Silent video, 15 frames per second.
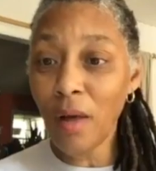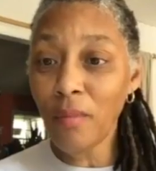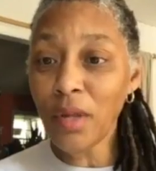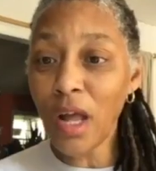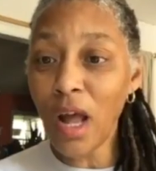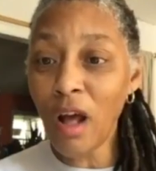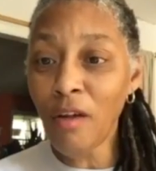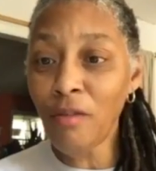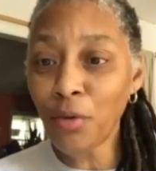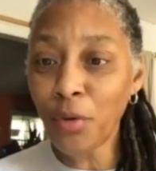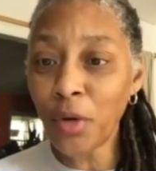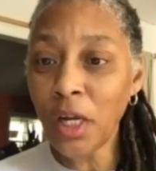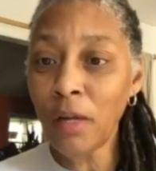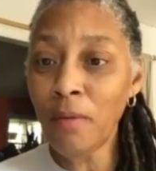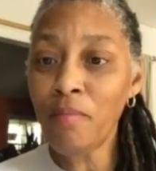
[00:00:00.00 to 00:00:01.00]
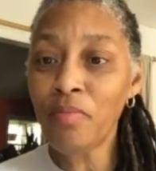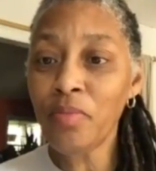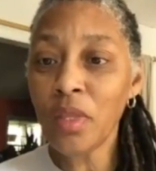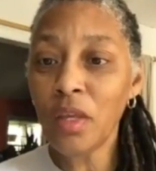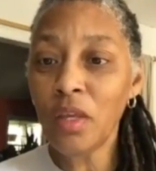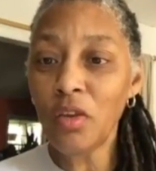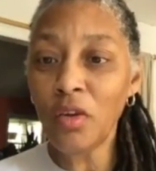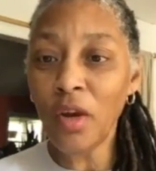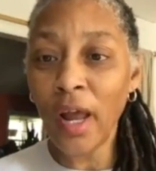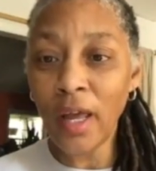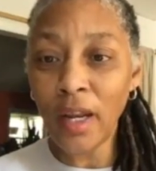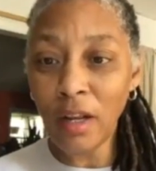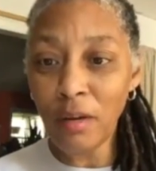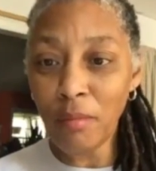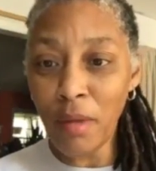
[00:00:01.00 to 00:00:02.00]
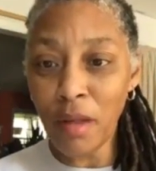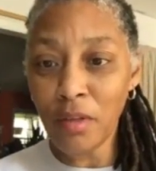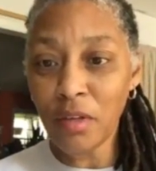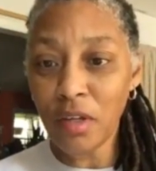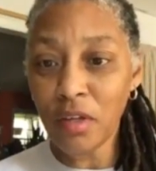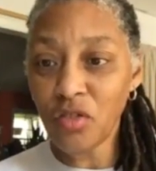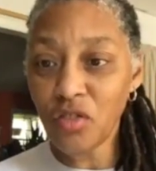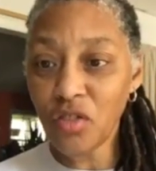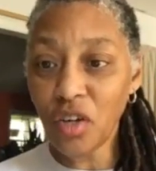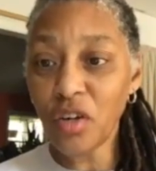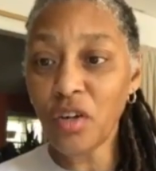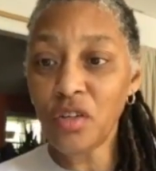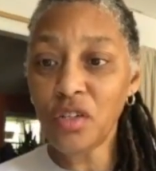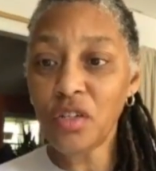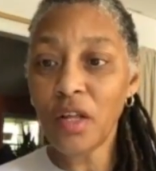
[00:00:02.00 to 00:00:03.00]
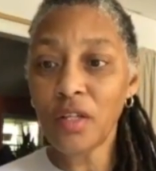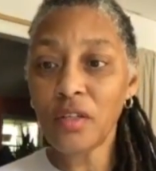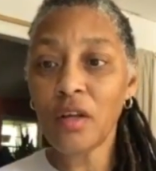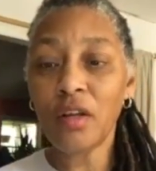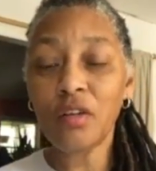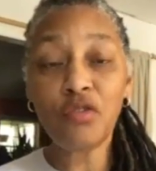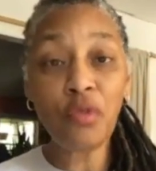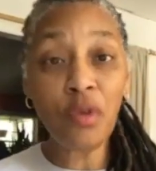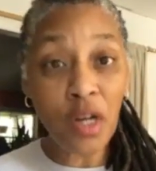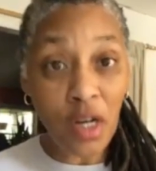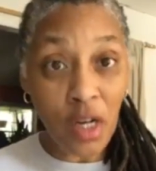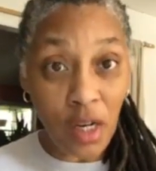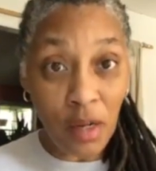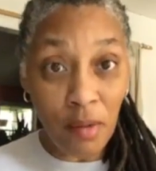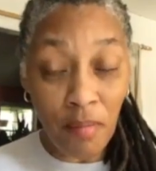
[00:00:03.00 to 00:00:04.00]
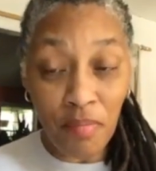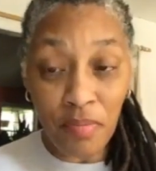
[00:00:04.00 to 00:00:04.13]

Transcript: Calvary United Methodist Church. That's on Trinity.